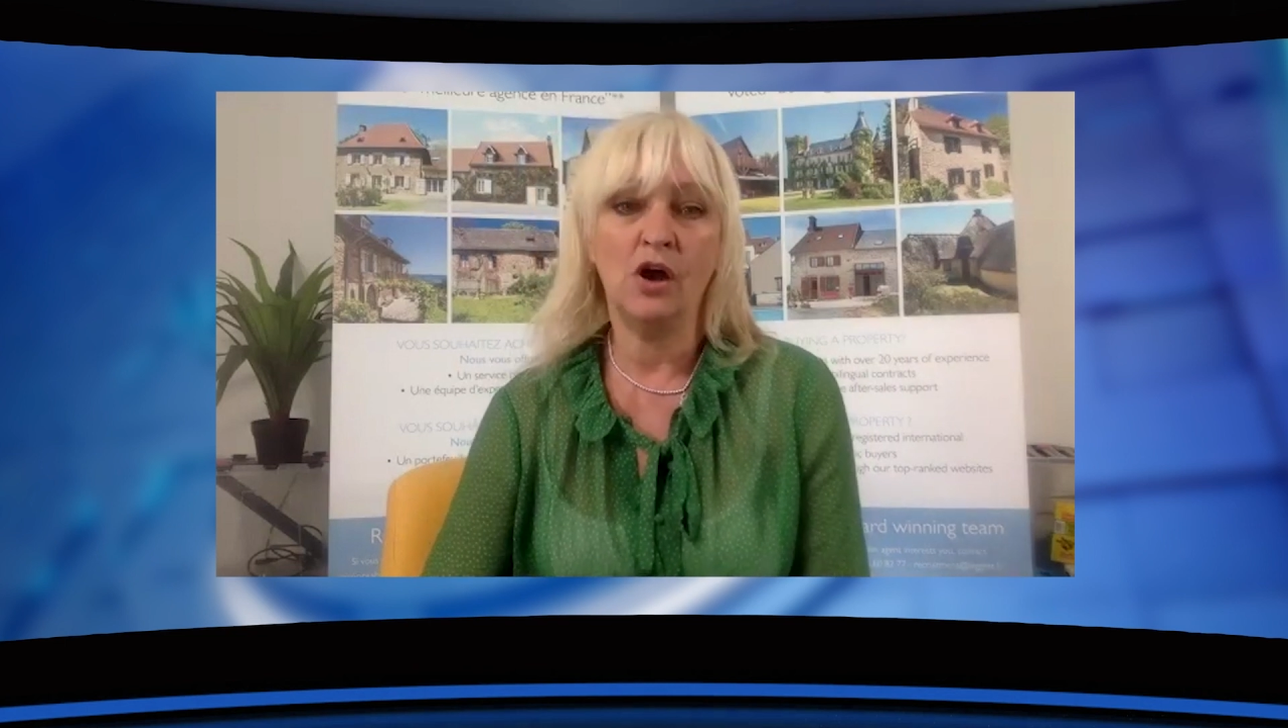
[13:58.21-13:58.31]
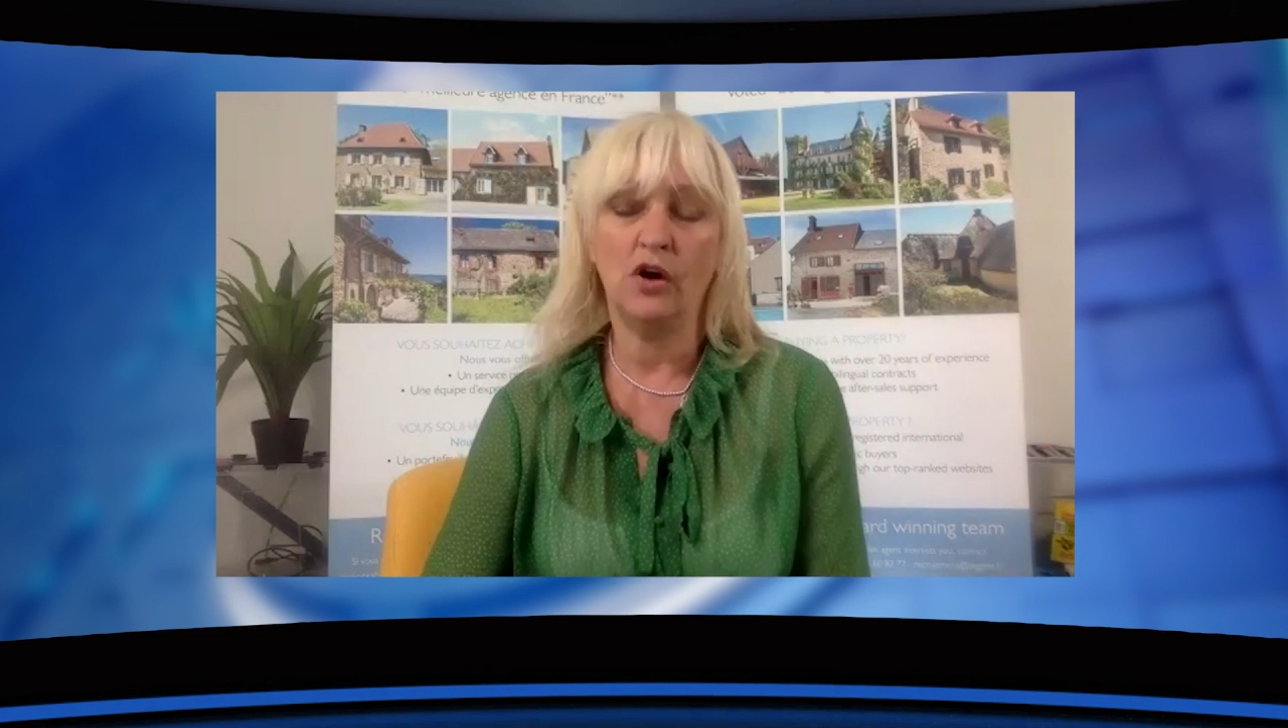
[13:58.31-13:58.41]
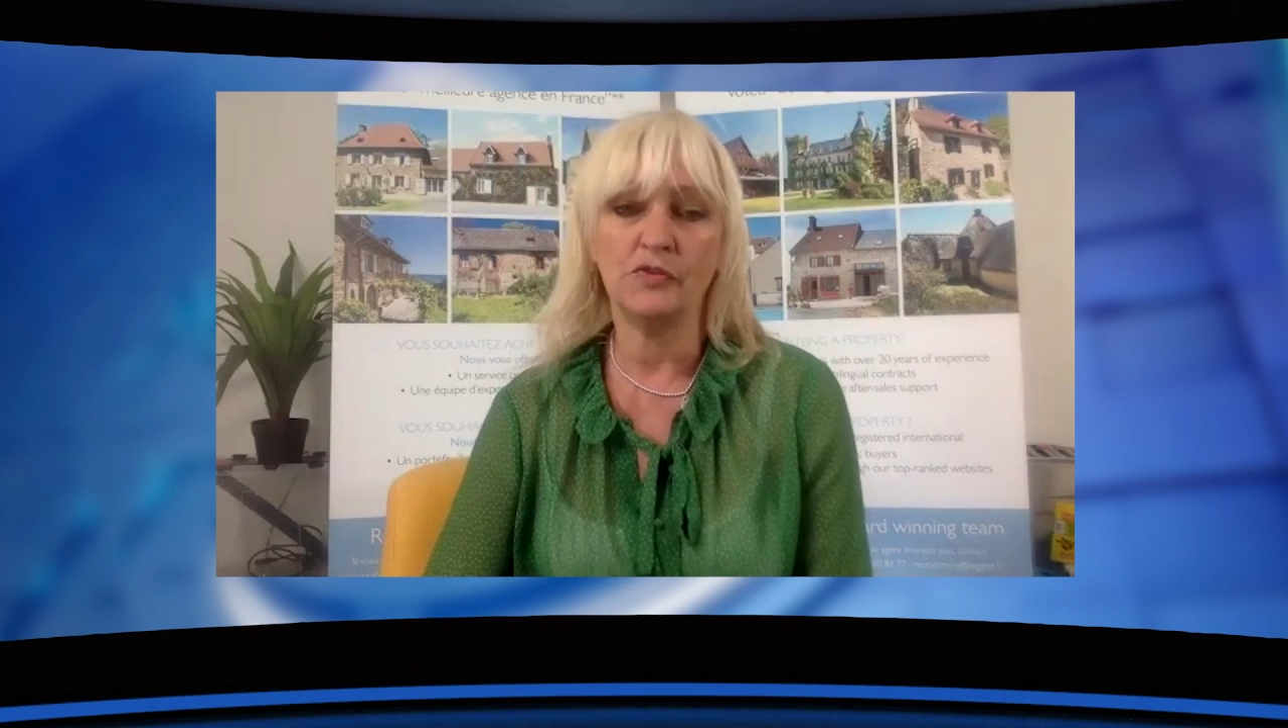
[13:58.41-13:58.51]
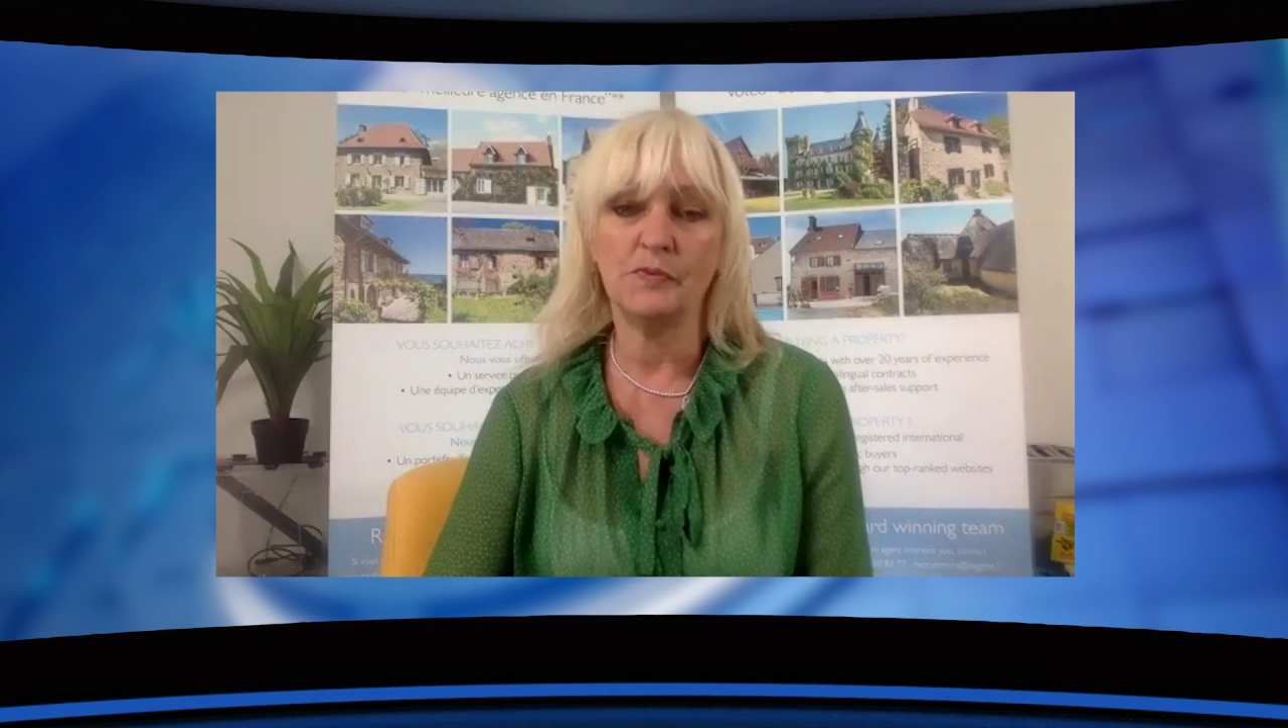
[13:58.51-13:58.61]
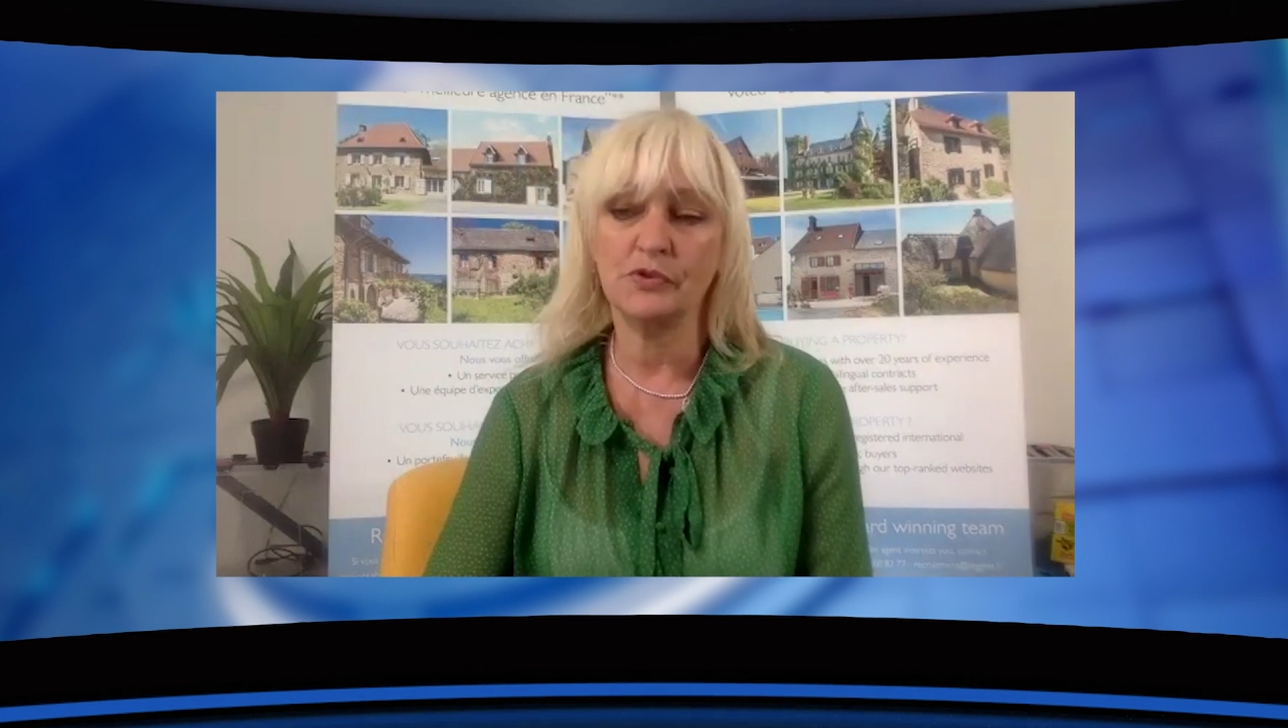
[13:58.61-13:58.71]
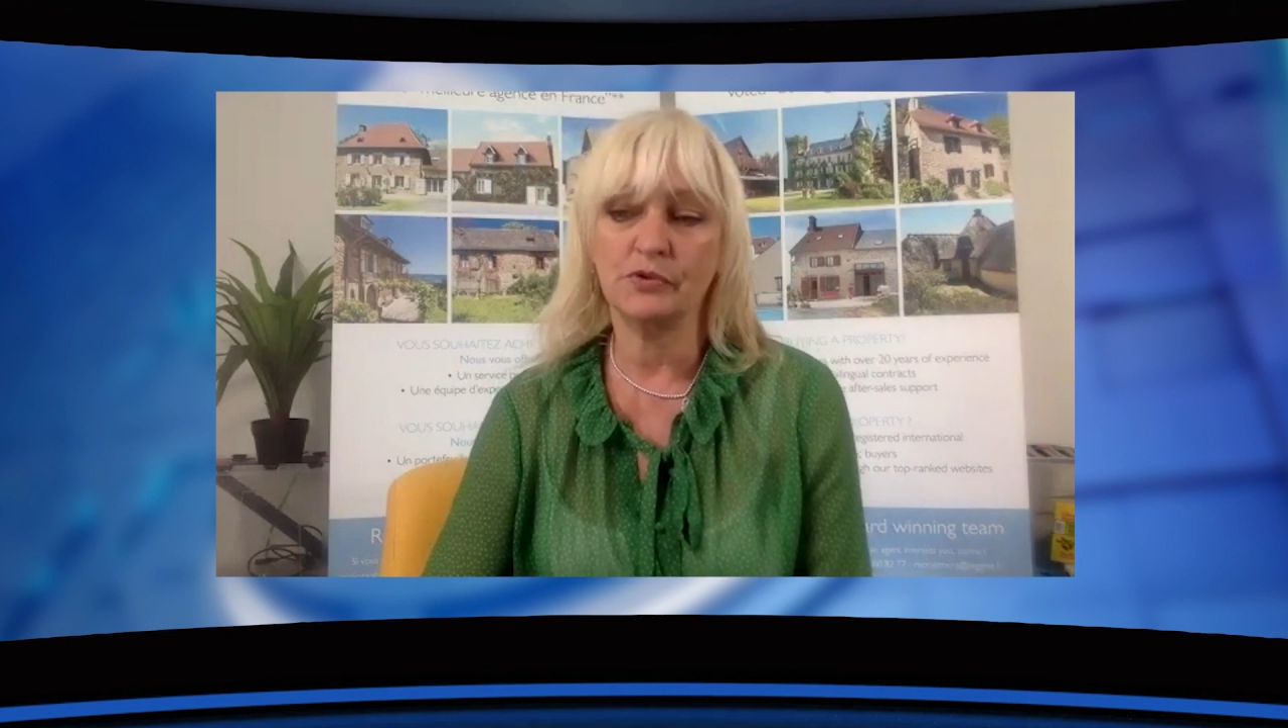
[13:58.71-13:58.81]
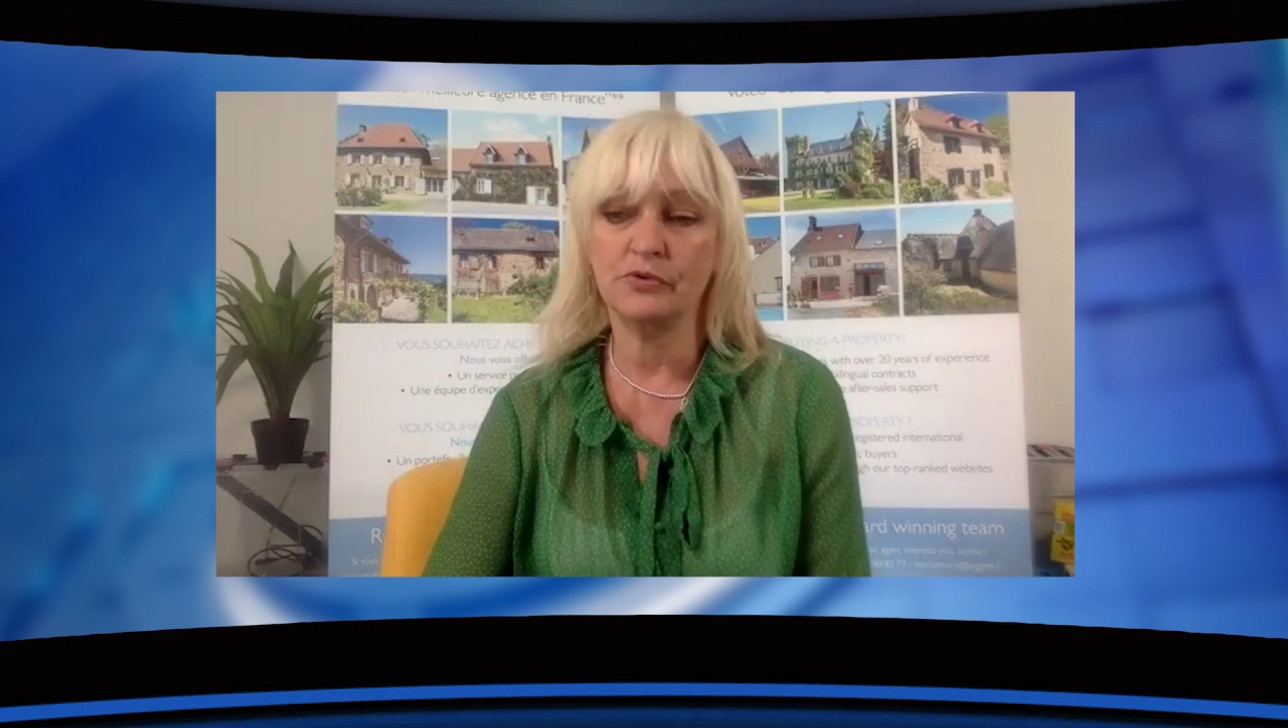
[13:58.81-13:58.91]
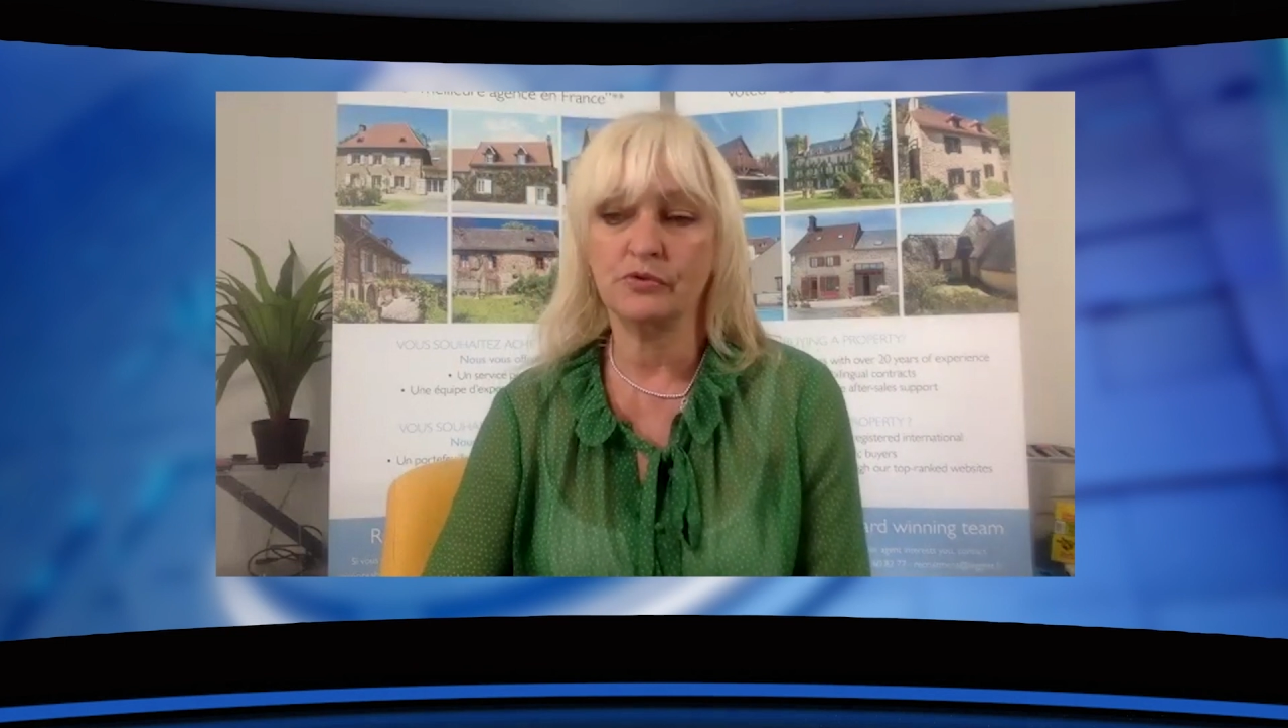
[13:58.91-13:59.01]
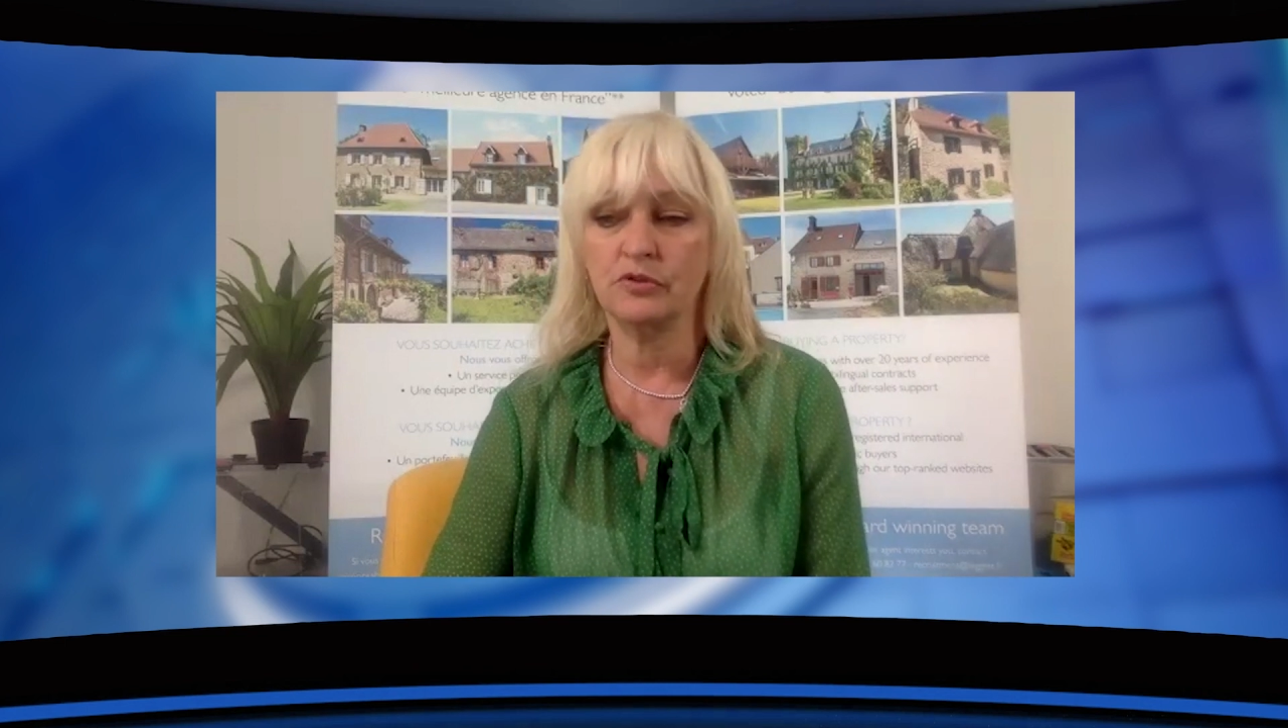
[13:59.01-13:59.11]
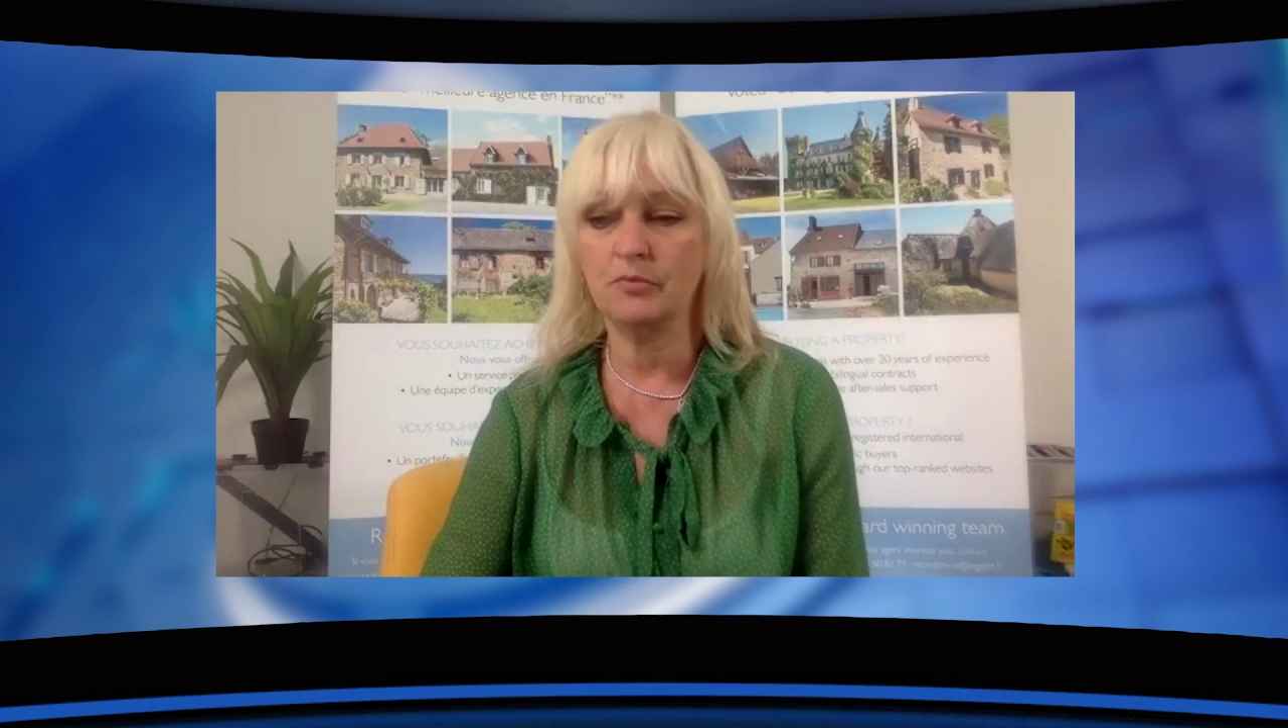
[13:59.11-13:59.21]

hospitals or you